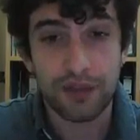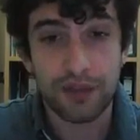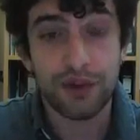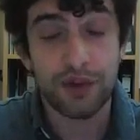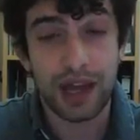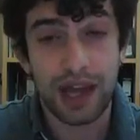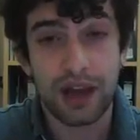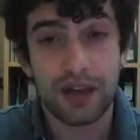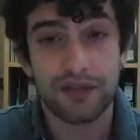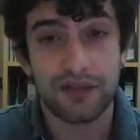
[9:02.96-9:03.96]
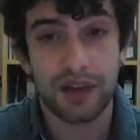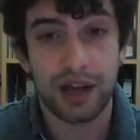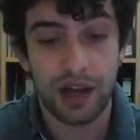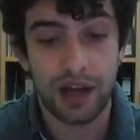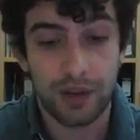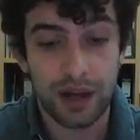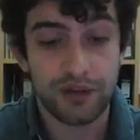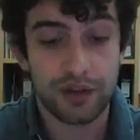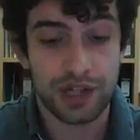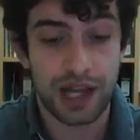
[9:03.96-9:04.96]
if you have
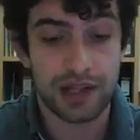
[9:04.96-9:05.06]
refugee